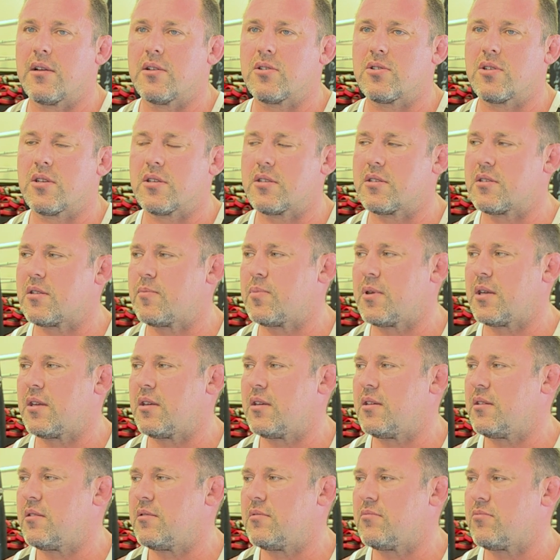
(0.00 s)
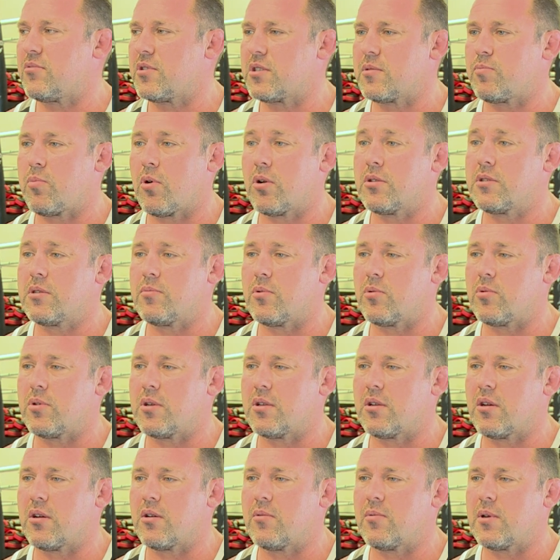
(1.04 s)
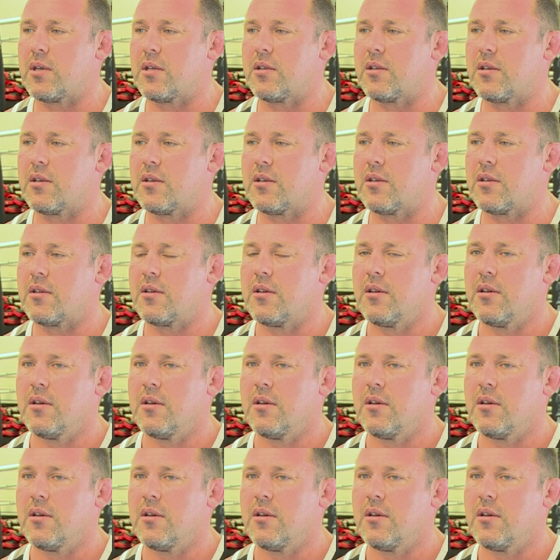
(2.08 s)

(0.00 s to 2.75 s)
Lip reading: just to be responsible, you know what I mean?